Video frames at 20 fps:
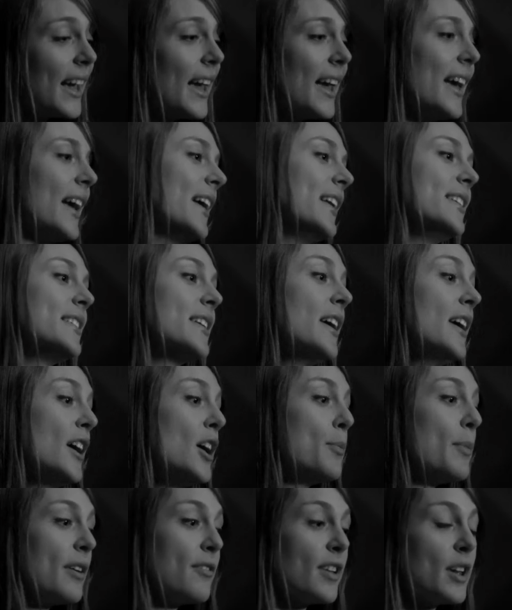and
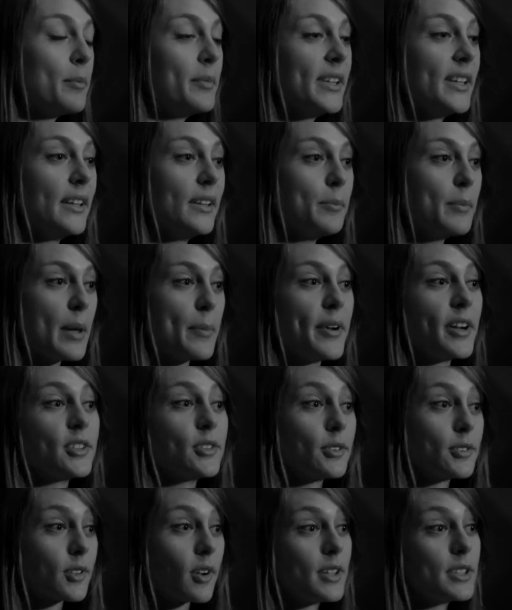my family, my parents
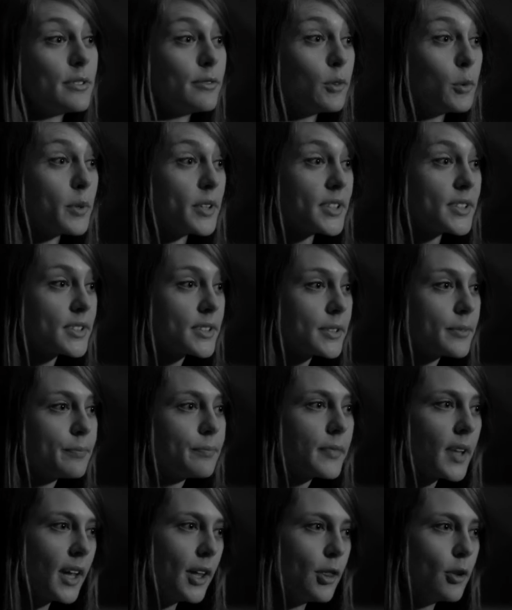also got divorced
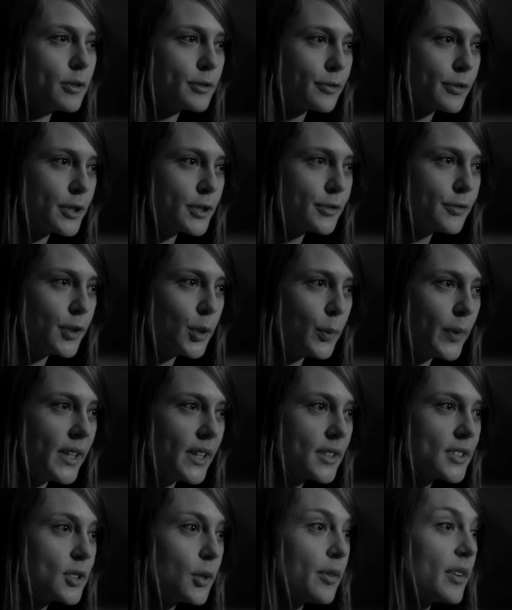in those first few
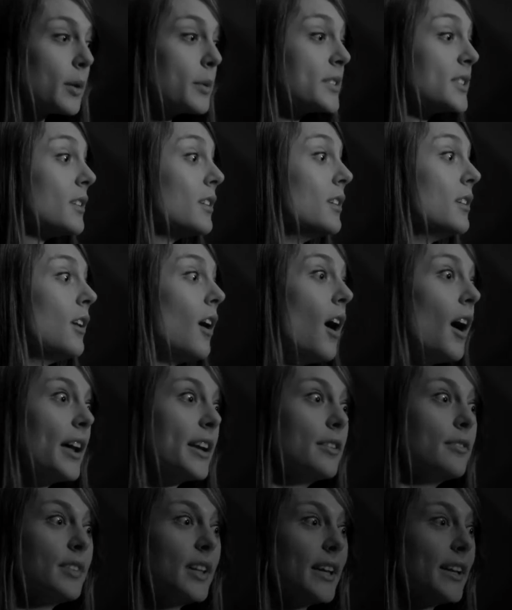weeks, so there was a lot
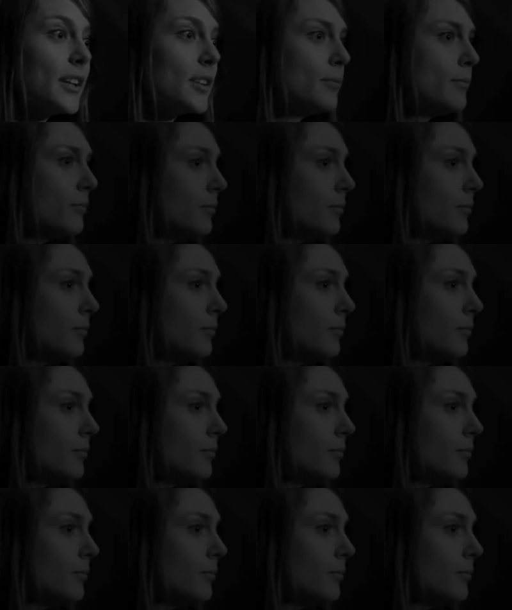of like